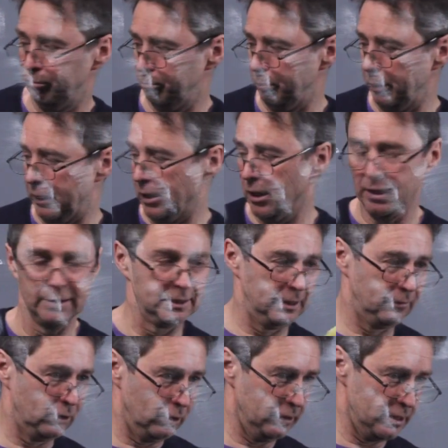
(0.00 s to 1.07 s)
because
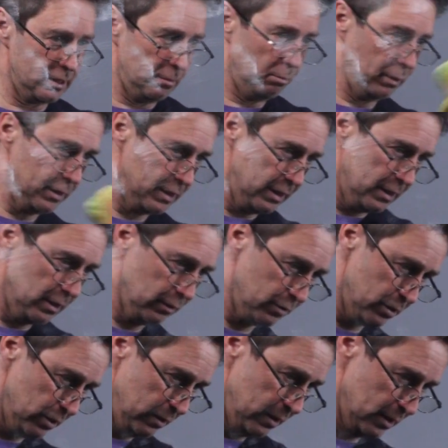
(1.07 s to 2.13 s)
I've got this implicit
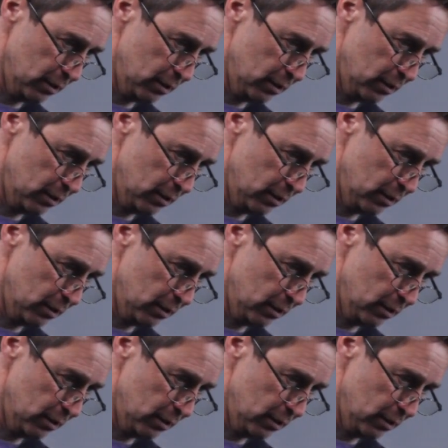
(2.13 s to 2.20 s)
solution. There's